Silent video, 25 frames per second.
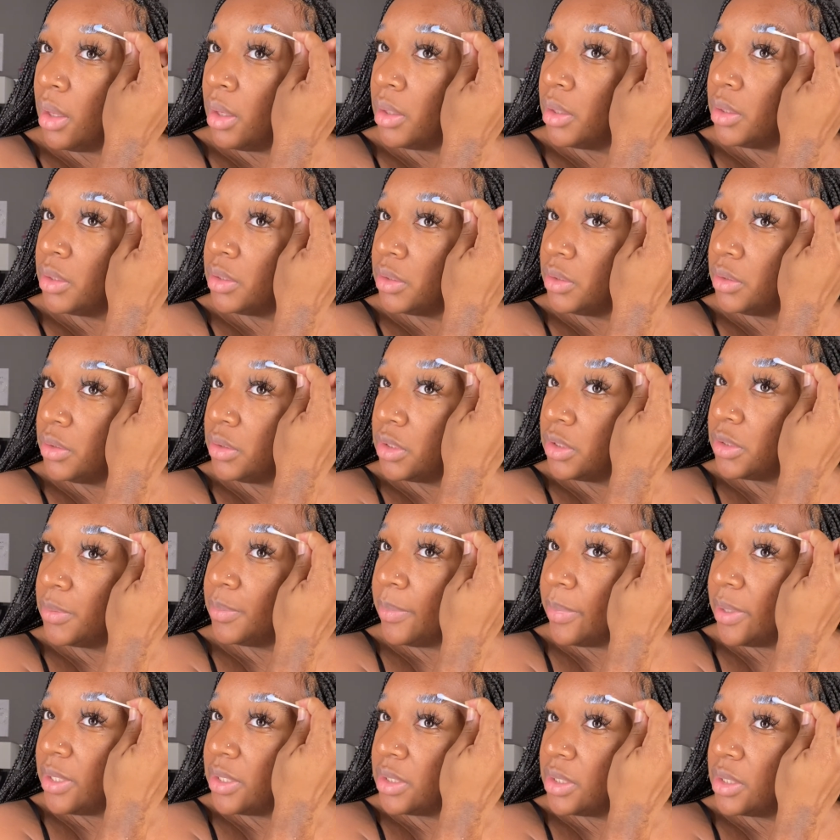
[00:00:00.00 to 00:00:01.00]
So you just
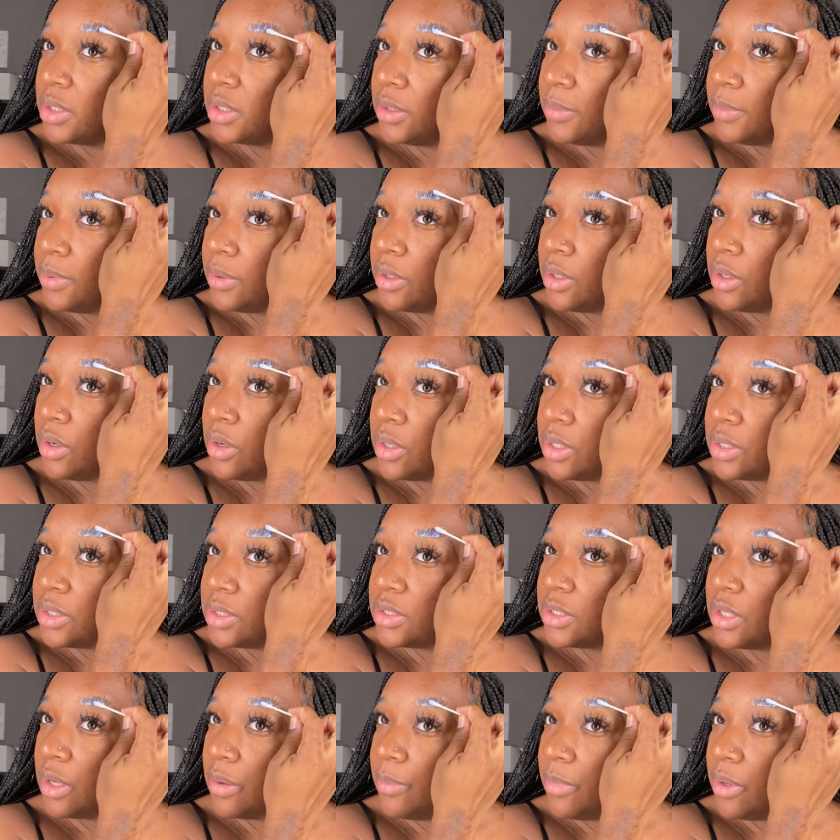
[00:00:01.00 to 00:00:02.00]
basically put it on.
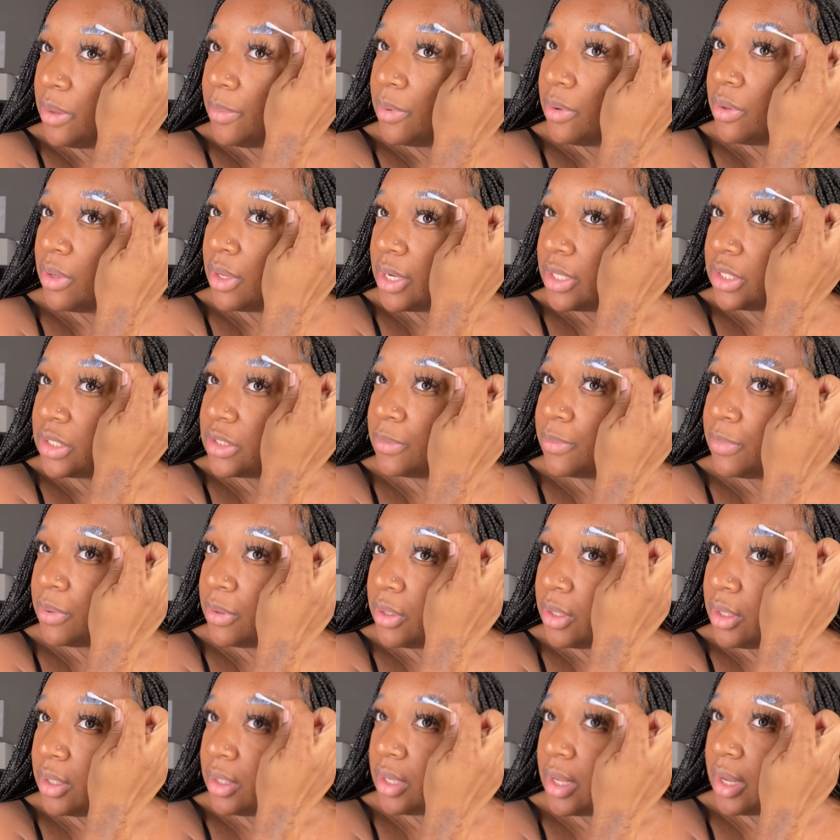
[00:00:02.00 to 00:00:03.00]
Some people like to
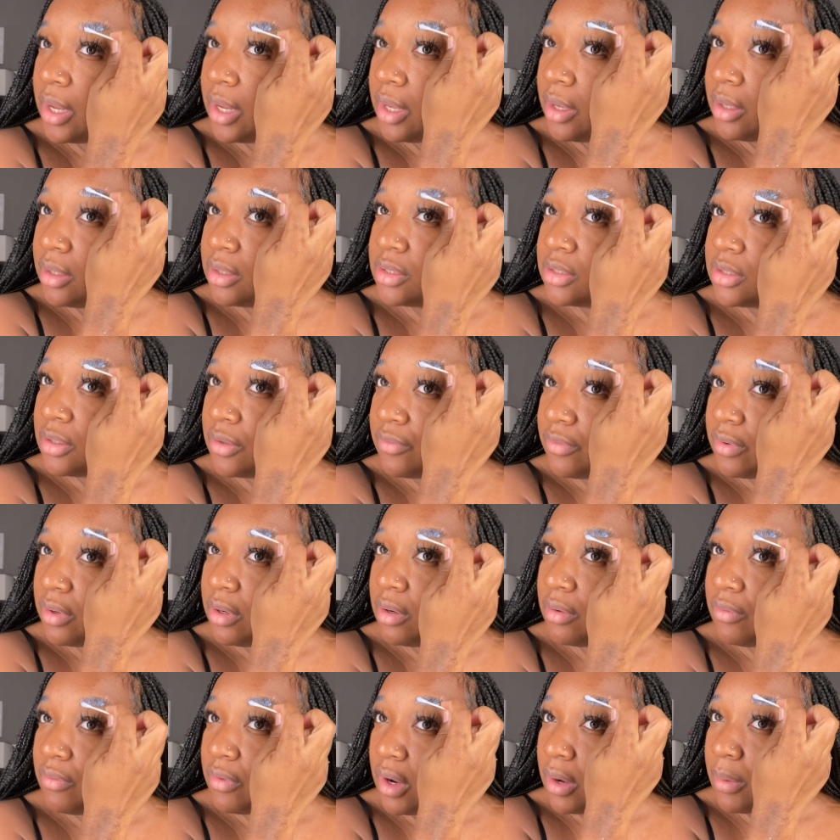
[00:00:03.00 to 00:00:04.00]
put like
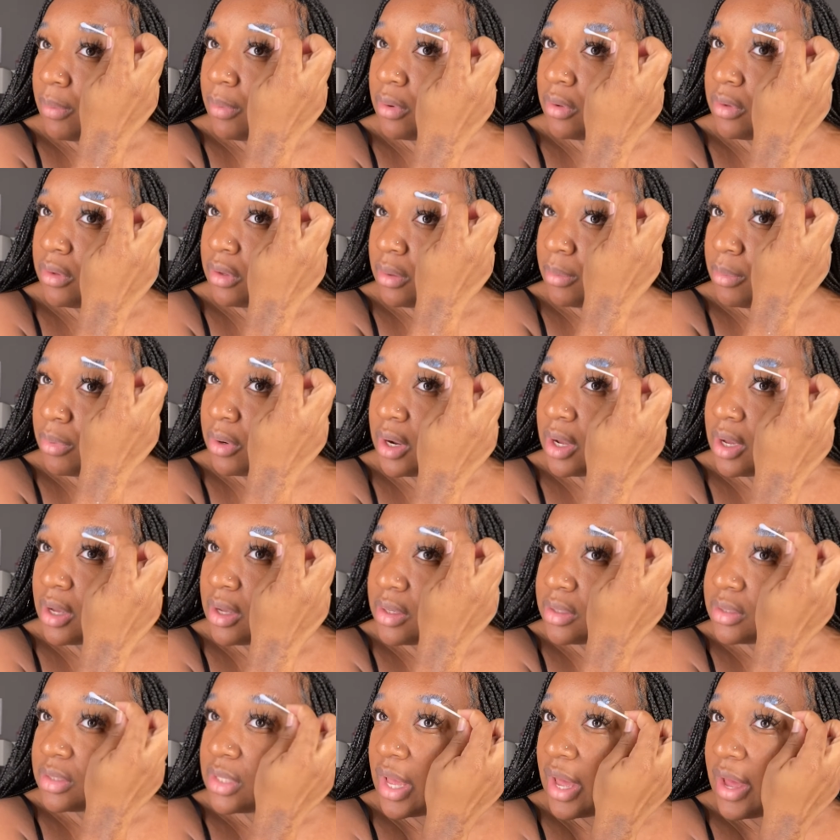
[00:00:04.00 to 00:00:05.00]
saran wrap on their
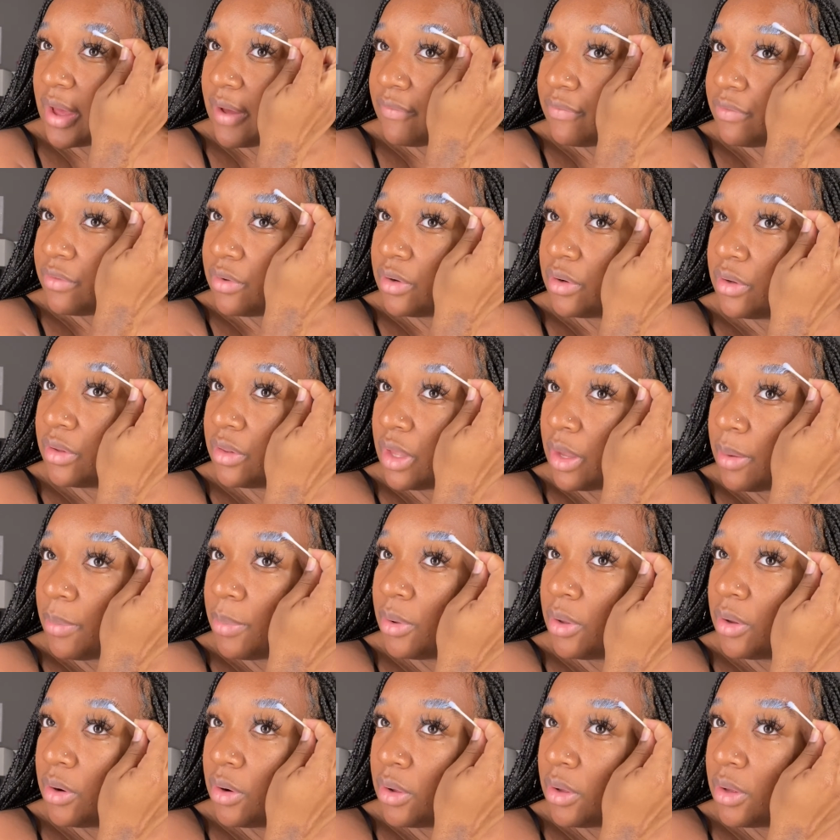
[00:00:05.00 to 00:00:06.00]
brows after they
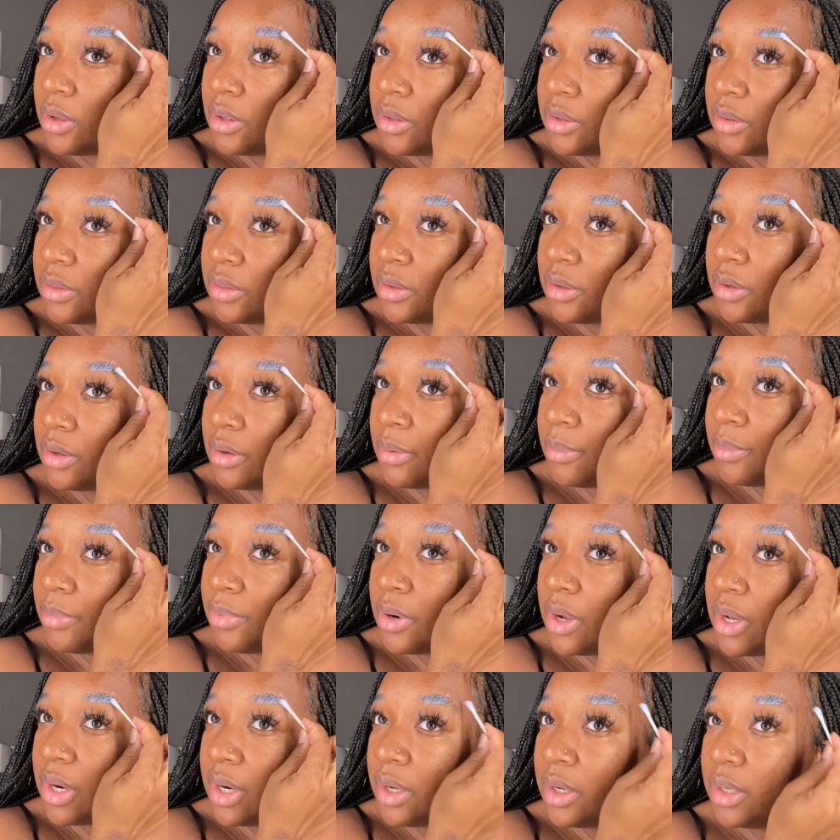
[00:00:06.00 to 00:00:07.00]
put on the
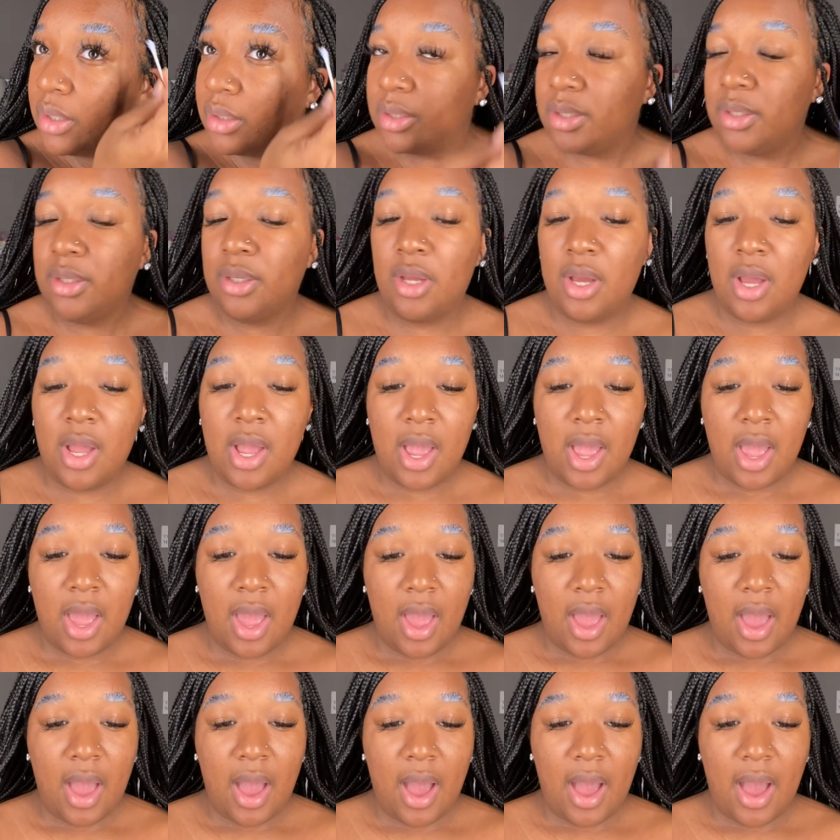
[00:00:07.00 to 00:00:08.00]
product.
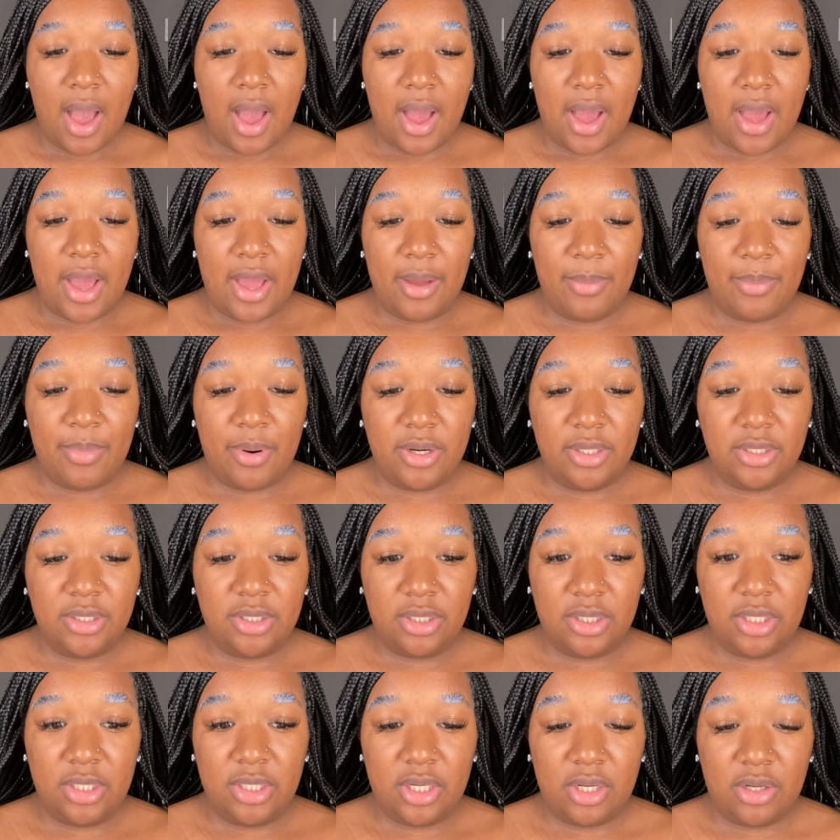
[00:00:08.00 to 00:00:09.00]
I
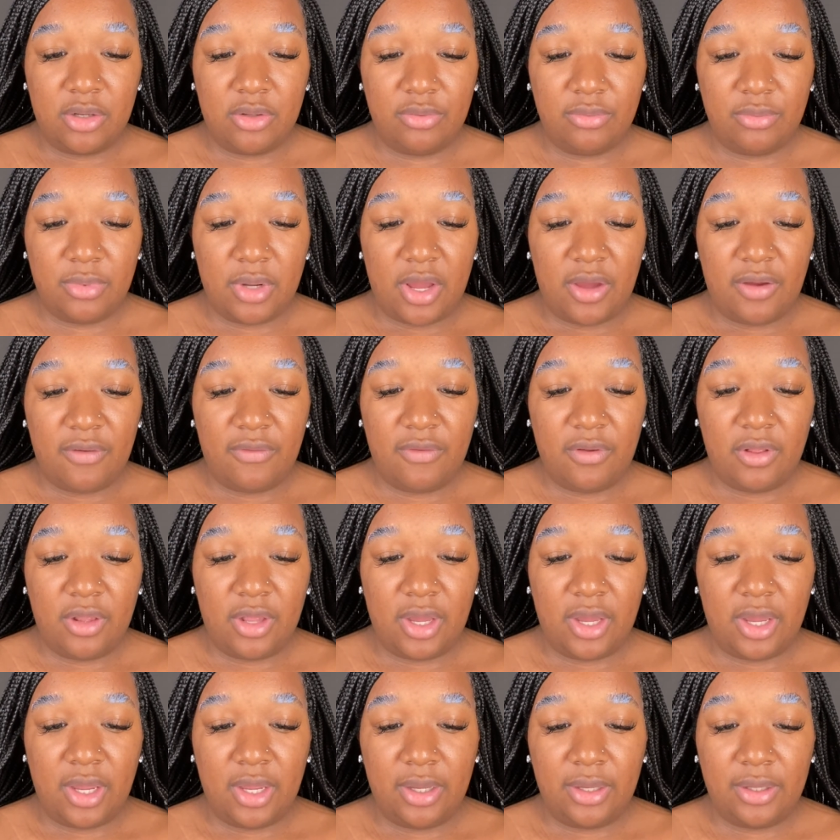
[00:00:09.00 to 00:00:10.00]
personally don't. I feel
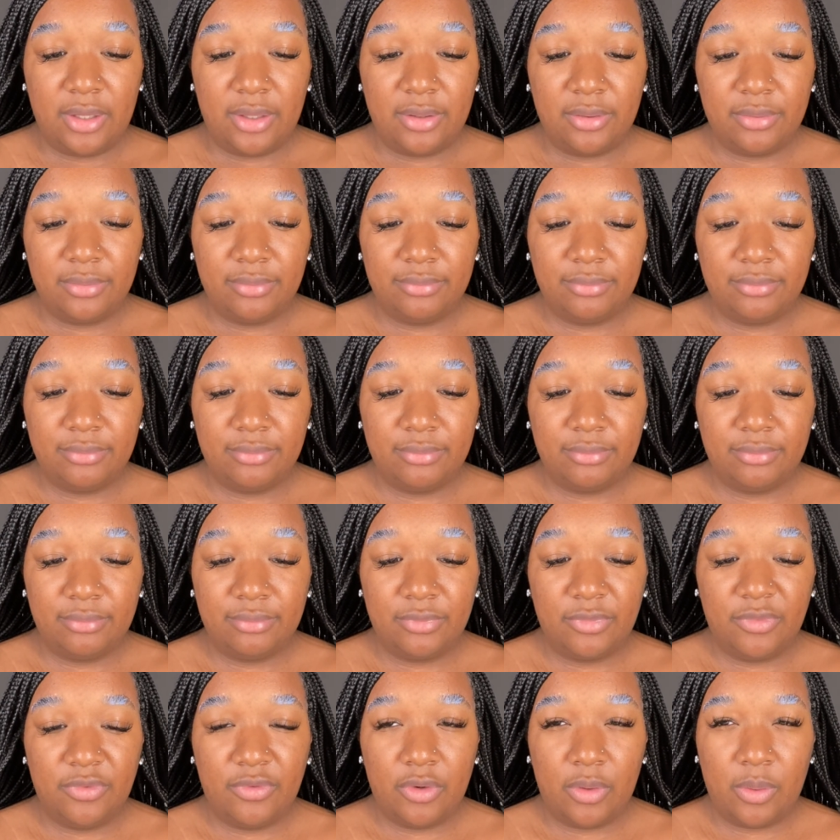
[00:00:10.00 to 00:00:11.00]
like,
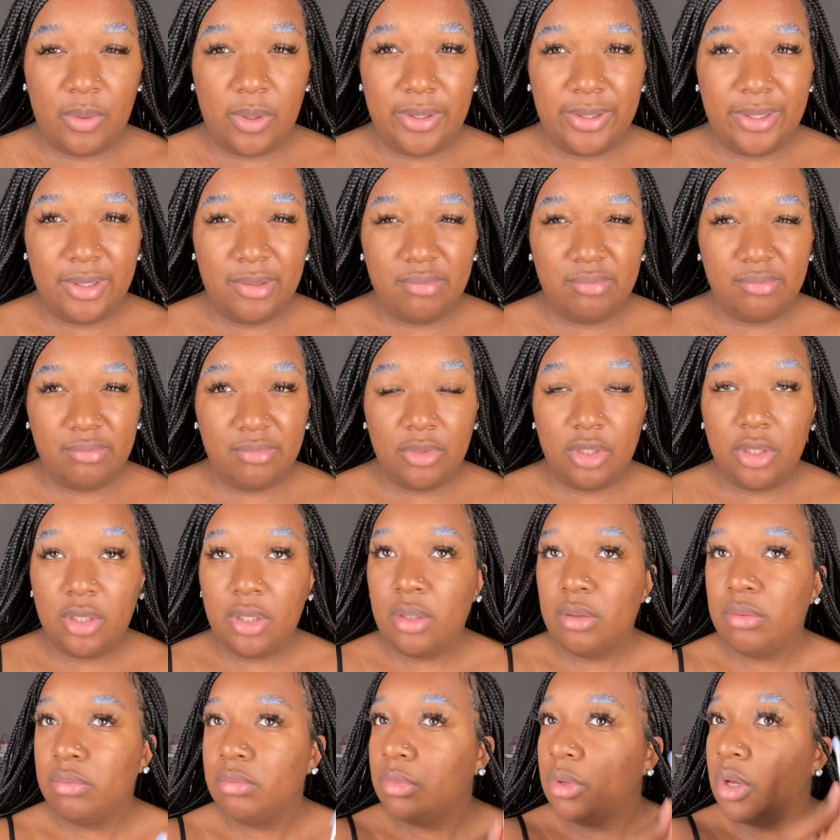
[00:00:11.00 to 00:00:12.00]
for what, you
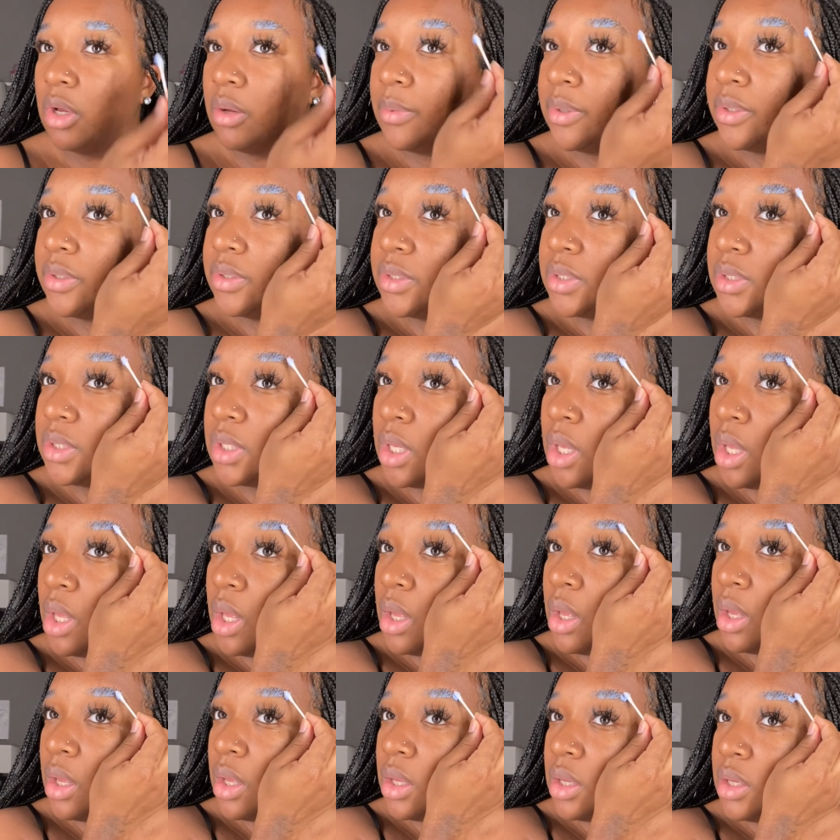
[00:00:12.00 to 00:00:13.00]
know, almost.
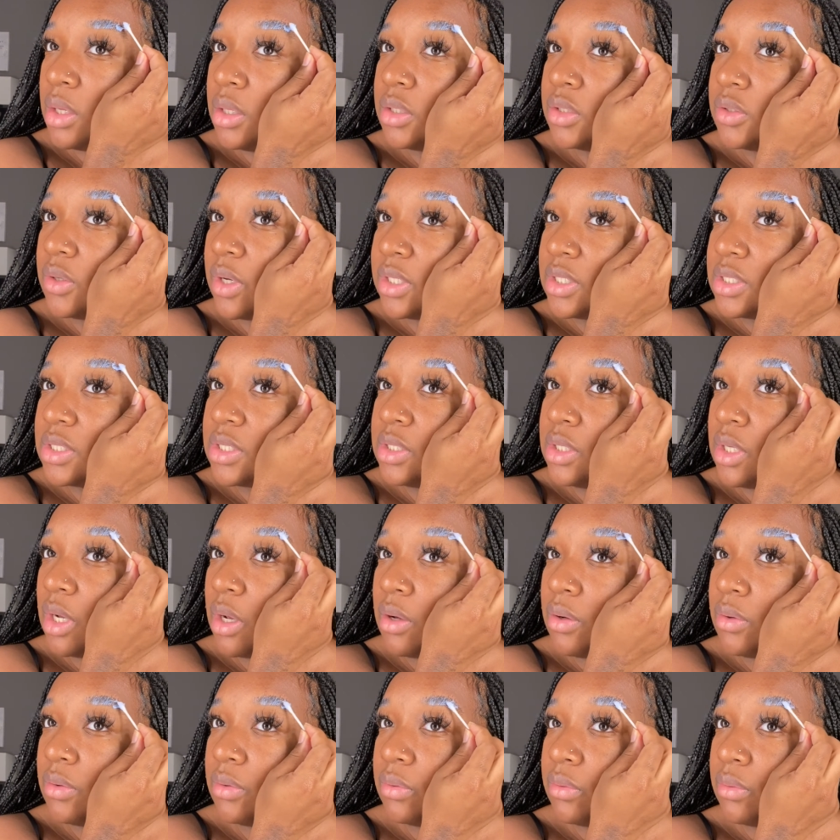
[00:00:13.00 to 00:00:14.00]
So I just don't.